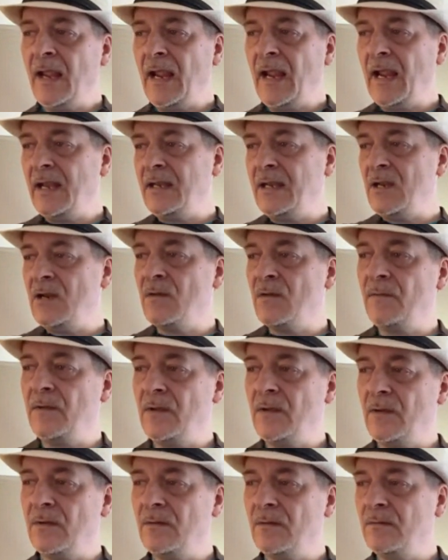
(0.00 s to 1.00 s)
and the
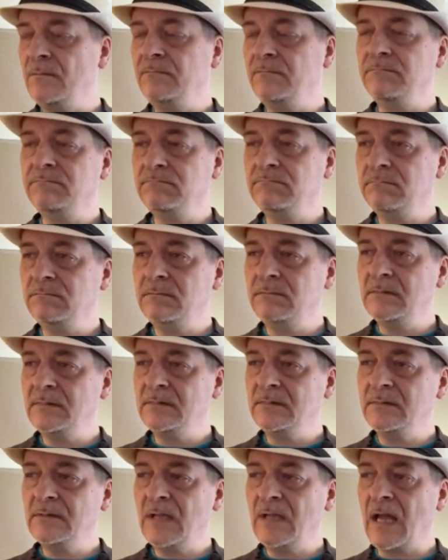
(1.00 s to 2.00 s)
interview,
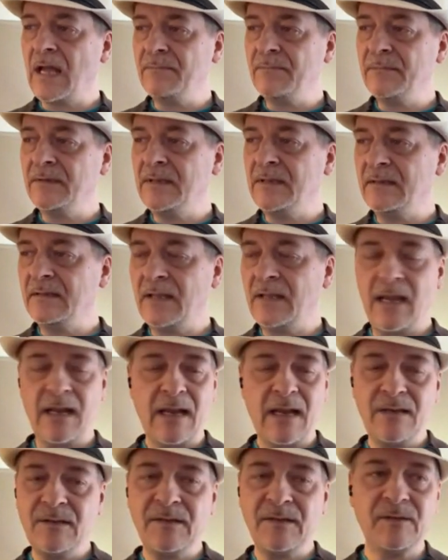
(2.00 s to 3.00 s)
um, and
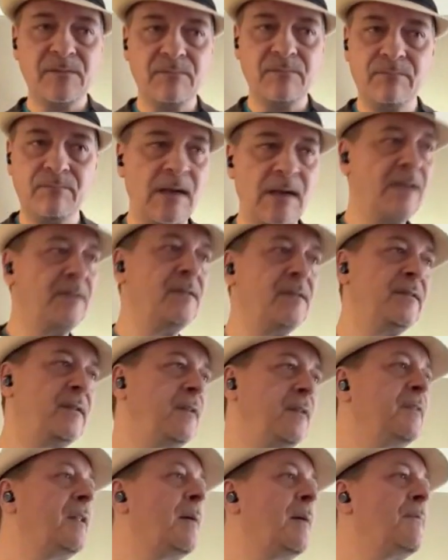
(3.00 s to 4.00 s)
I just went out to say,
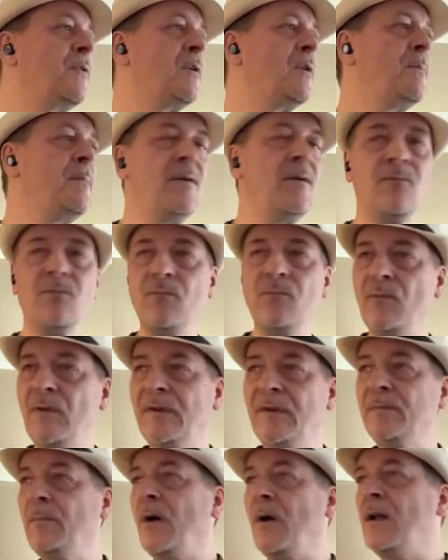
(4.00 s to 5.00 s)
listen, I'm going to be
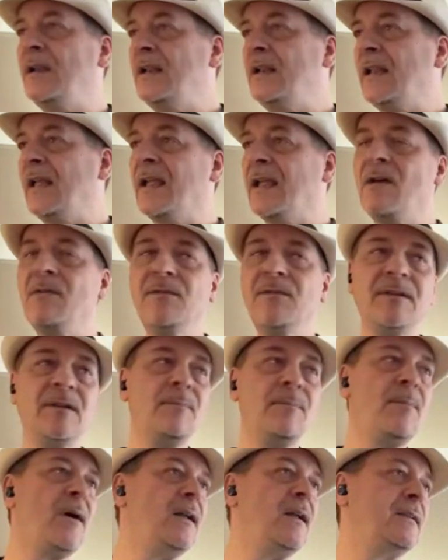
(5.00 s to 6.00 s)
responding like I was in
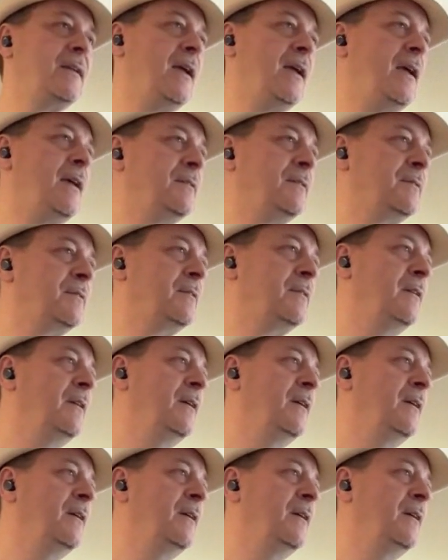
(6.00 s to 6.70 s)
the podcast.